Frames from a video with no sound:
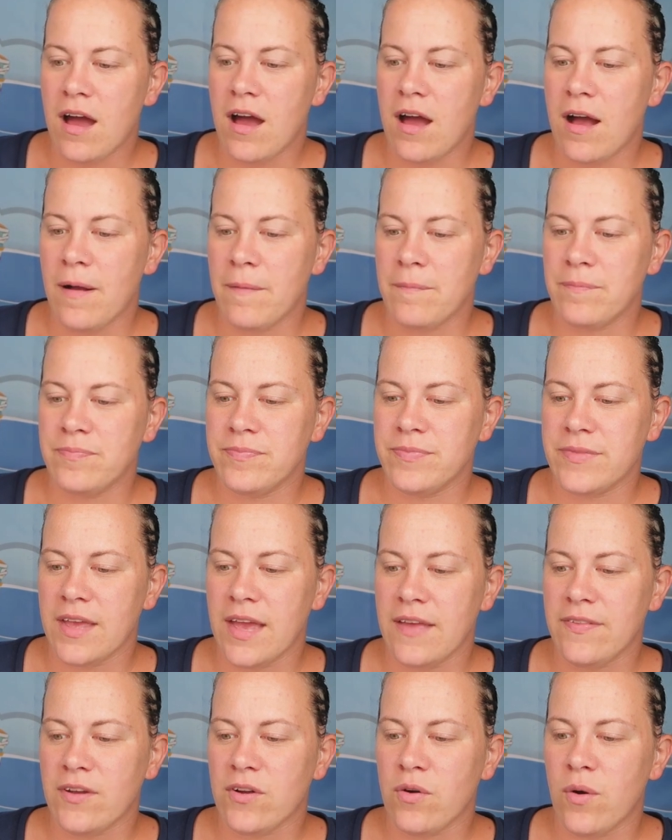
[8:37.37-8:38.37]
and
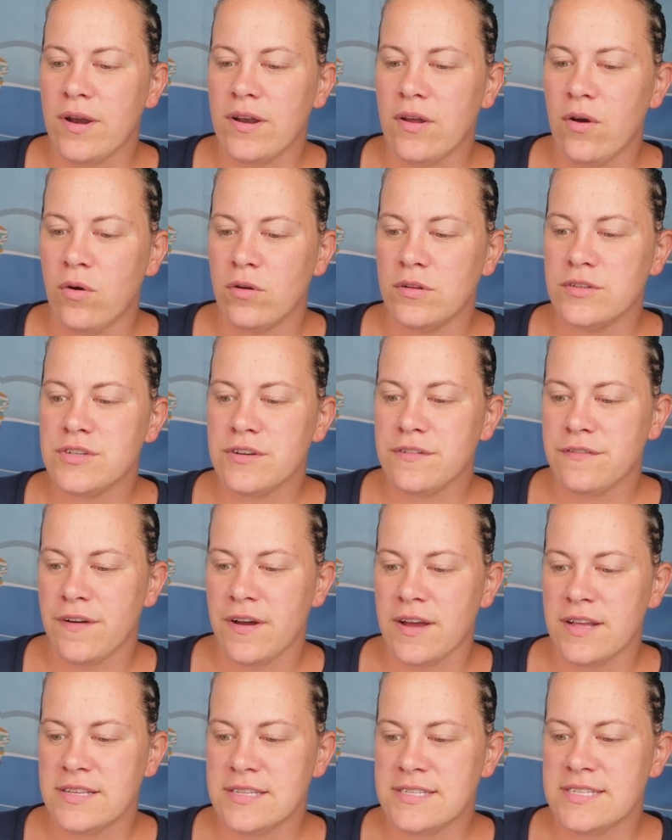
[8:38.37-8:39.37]
they're going to hold your
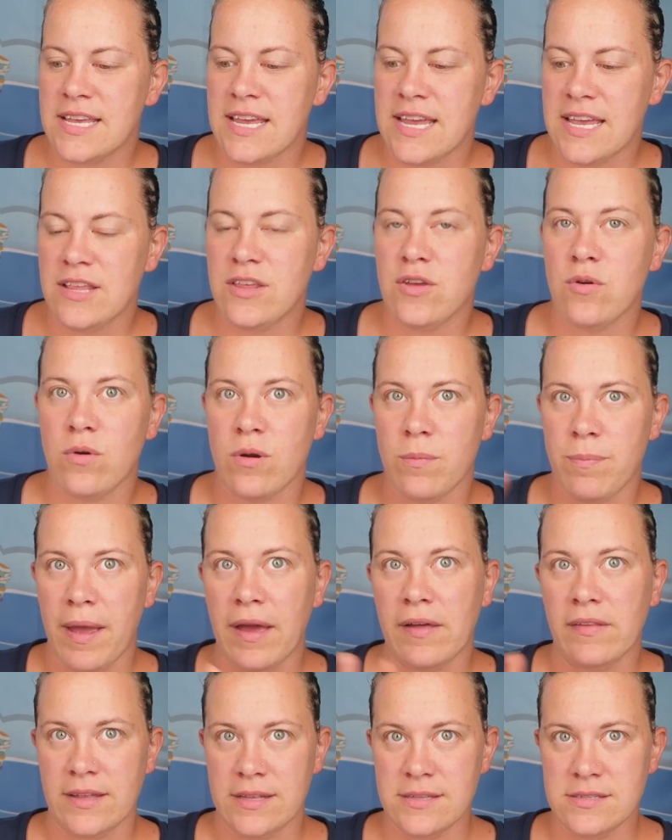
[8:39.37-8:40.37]
funds in your
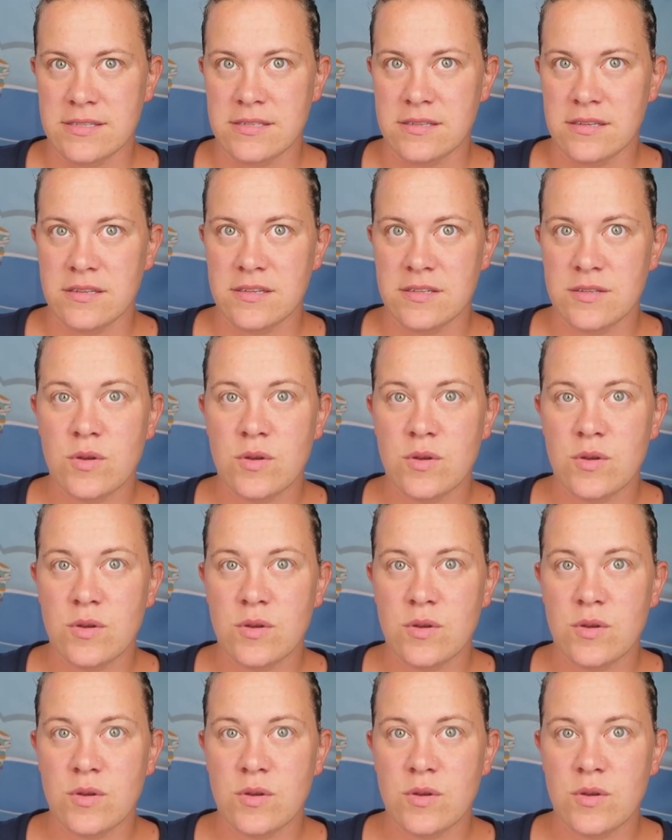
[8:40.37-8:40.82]
balance.